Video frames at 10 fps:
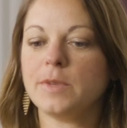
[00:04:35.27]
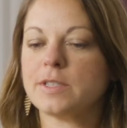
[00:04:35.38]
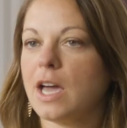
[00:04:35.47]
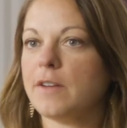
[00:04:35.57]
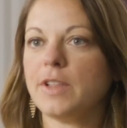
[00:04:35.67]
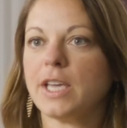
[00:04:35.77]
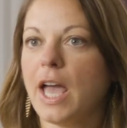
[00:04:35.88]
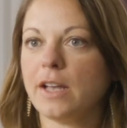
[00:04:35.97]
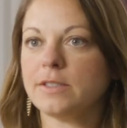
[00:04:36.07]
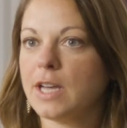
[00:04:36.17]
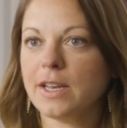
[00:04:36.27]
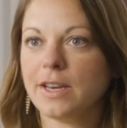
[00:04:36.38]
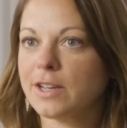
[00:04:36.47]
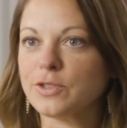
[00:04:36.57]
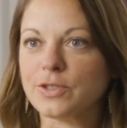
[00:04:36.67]
It's kind of like diet
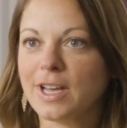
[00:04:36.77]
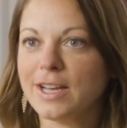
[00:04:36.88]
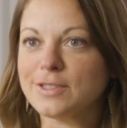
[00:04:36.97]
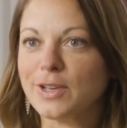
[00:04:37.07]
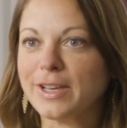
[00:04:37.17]
and exercise.